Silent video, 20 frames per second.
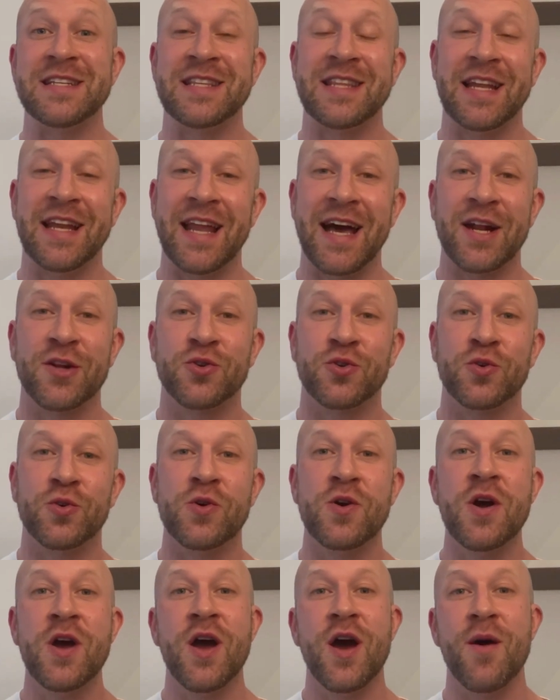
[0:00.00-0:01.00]
the lateral
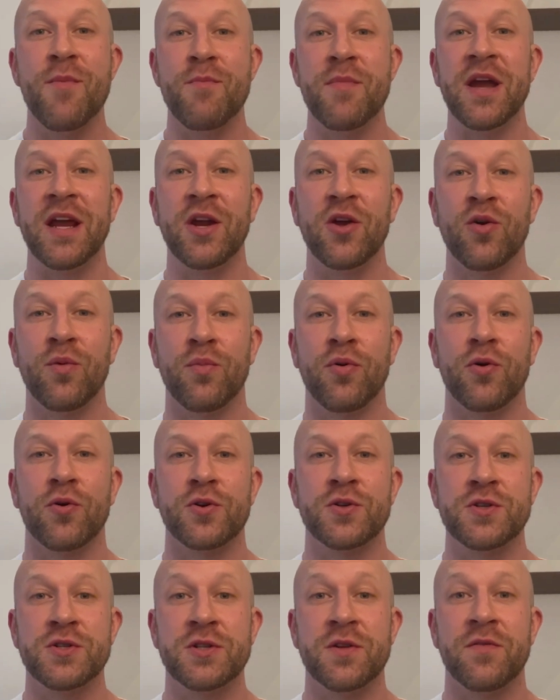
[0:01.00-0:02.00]
and medial
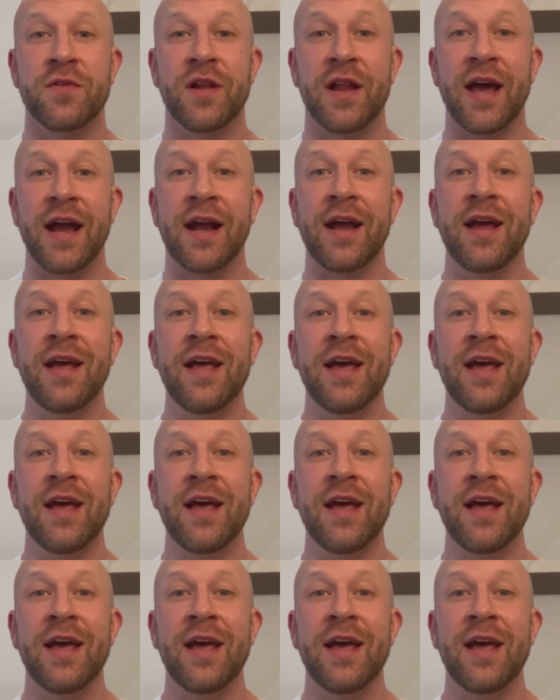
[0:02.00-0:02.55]
portions of the leg